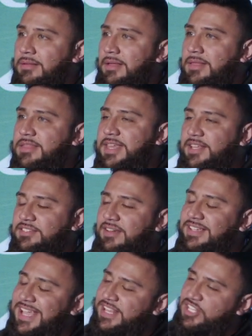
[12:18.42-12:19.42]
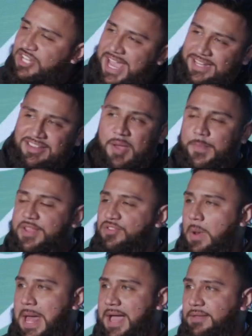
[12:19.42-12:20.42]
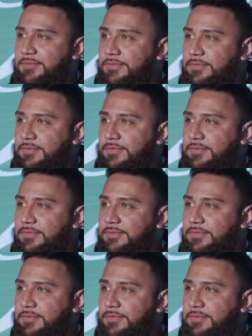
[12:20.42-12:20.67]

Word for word: And things start getting jacked up in your life.